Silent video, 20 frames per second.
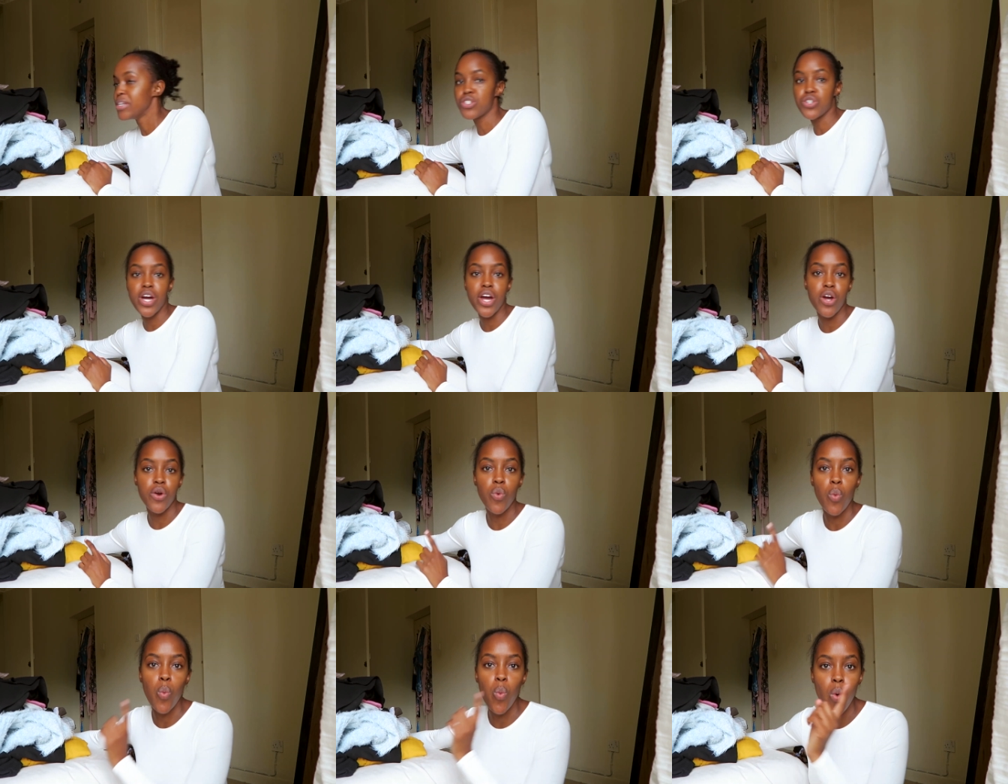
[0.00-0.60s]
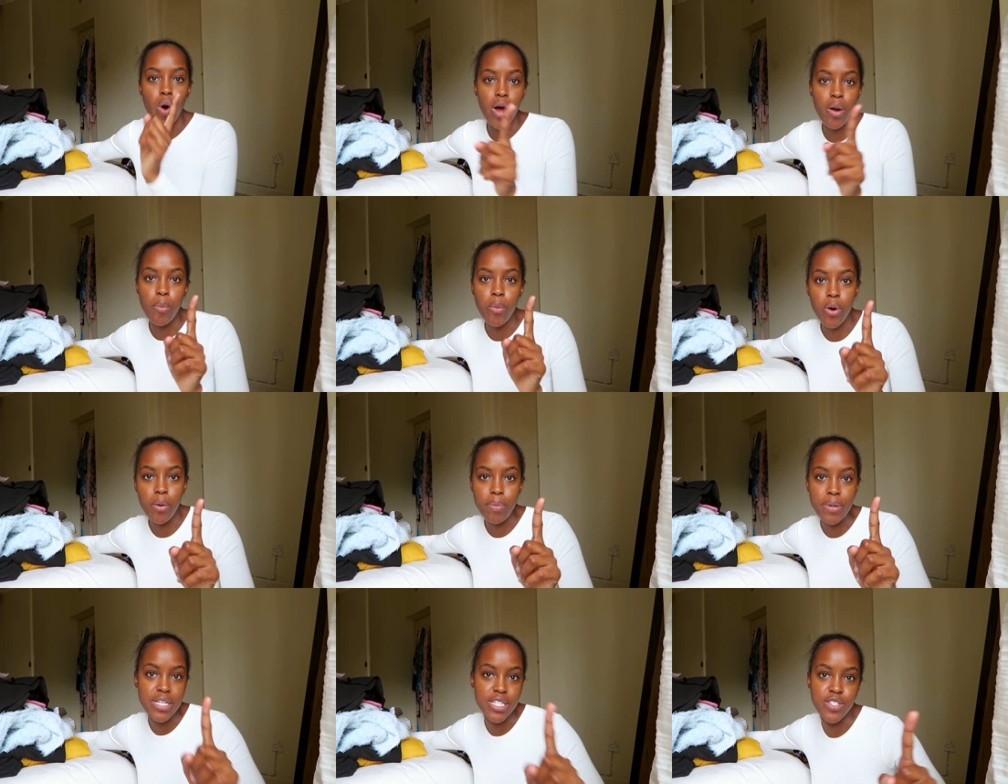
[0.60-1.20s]
me try on one
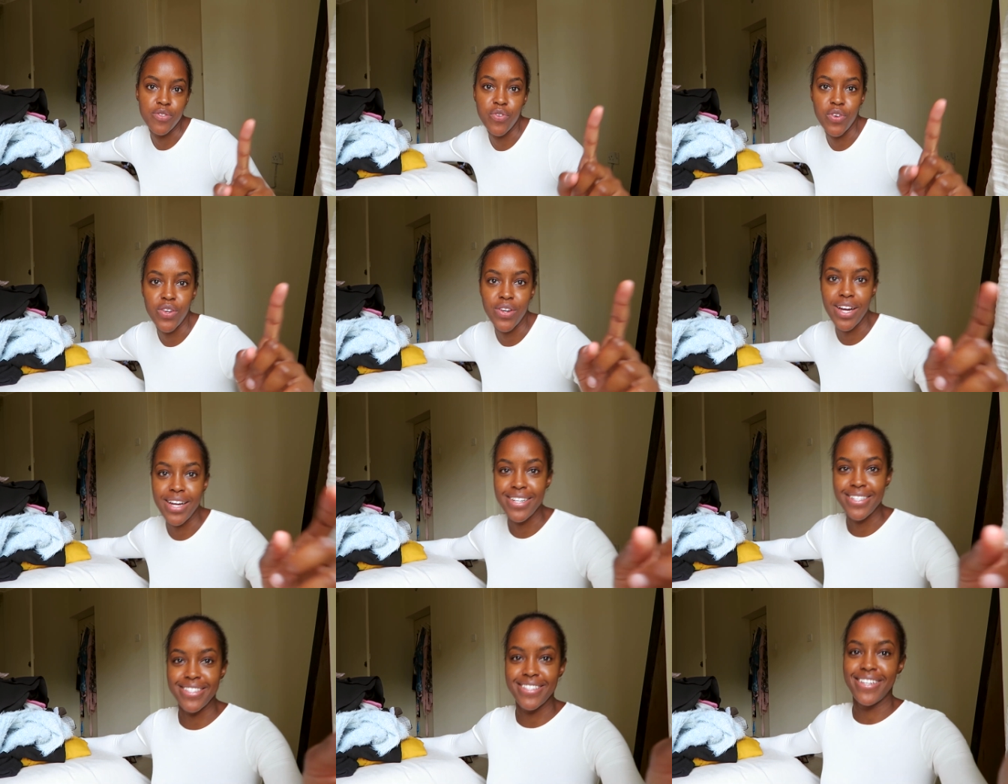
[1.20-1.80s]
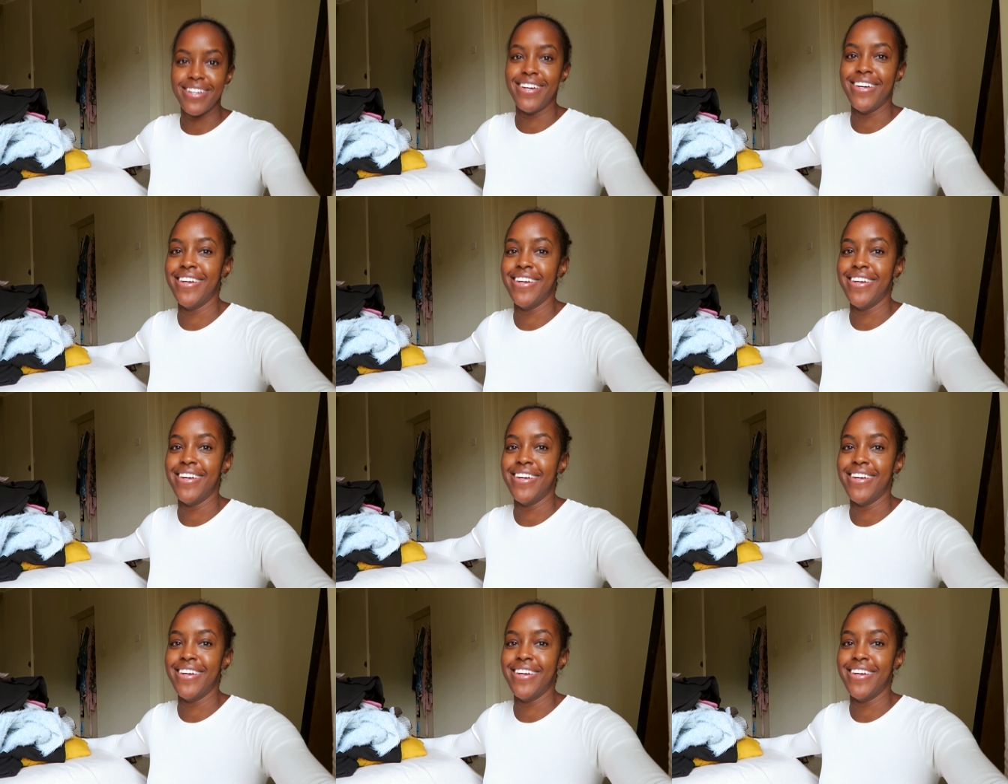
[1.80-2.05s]
more piece for you guys.